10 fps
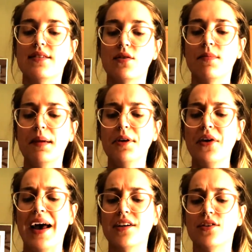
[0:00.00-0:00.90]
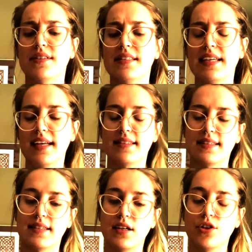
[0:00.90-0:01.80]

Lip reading: So maybe you had your sights